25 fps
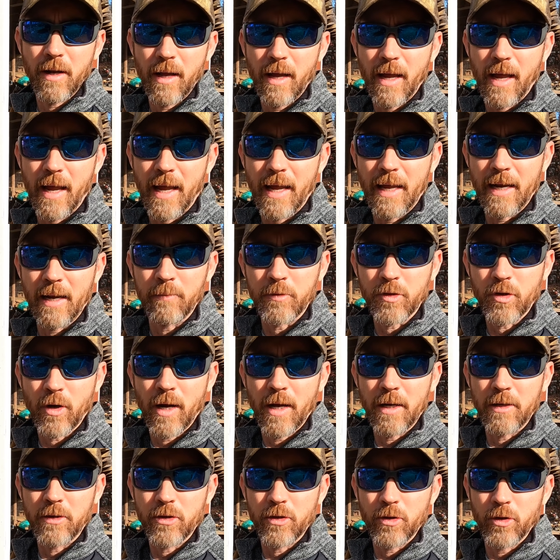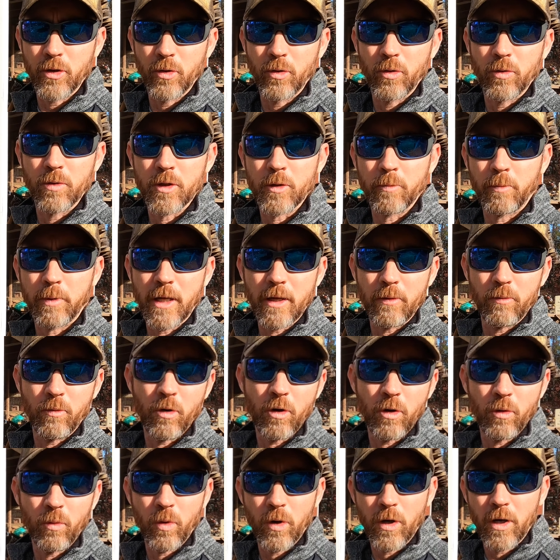And I'm trying to split
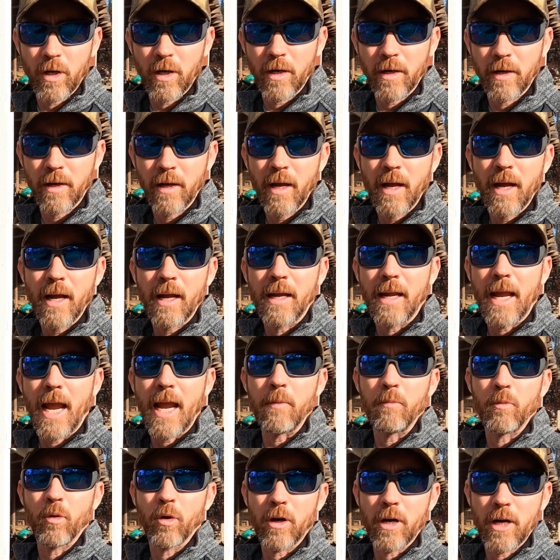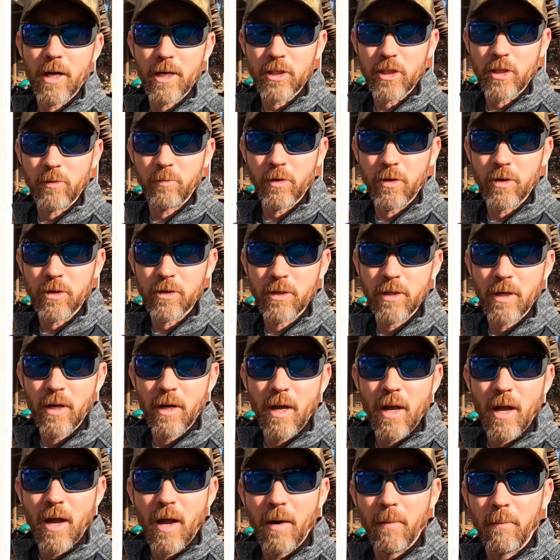more wood, gain more customers,
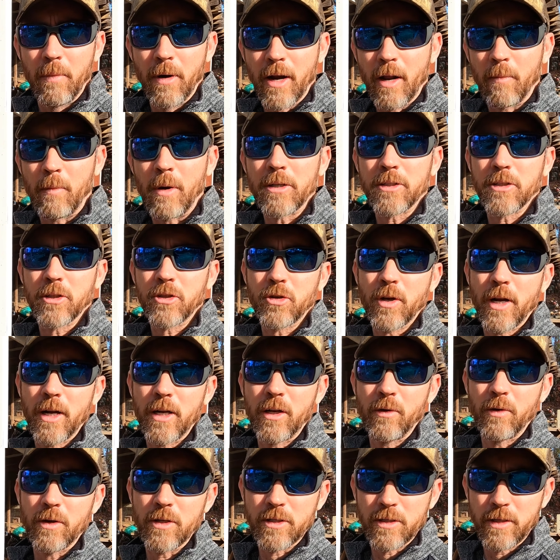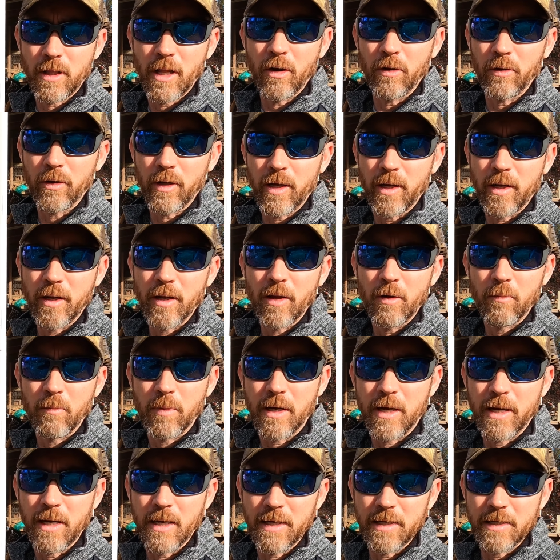but I'm also trying to do it slowly
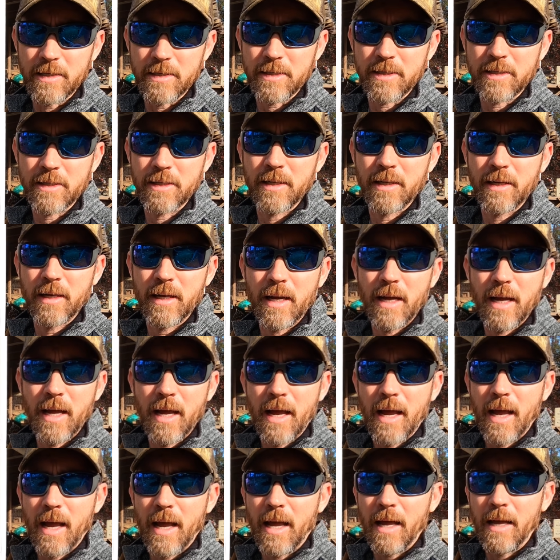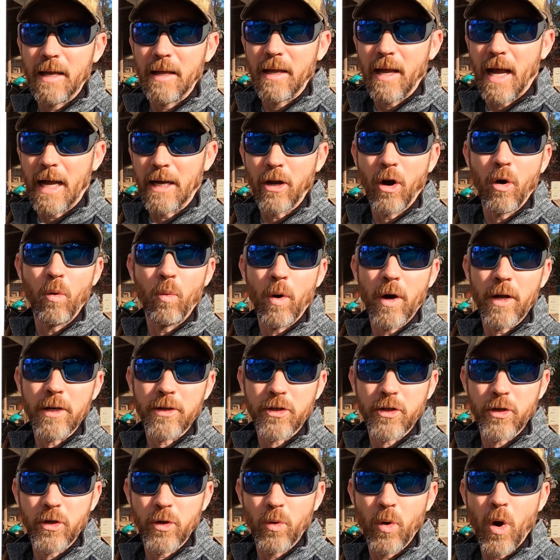because I don't want
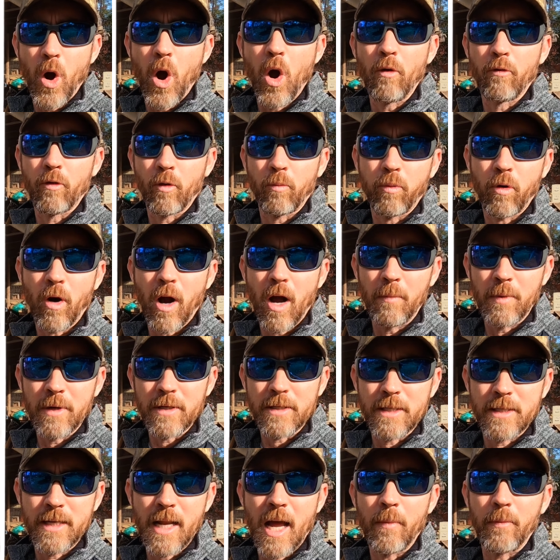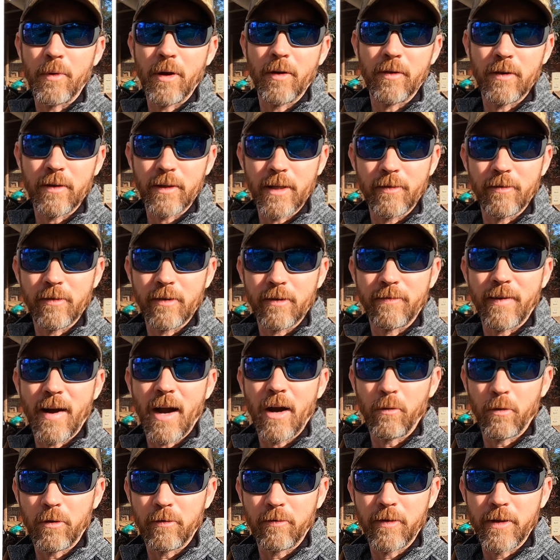to overpromise and not be able to deliver the
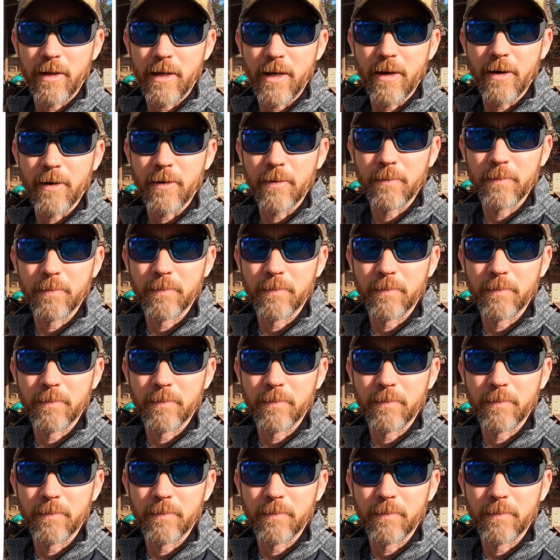firewood for the year.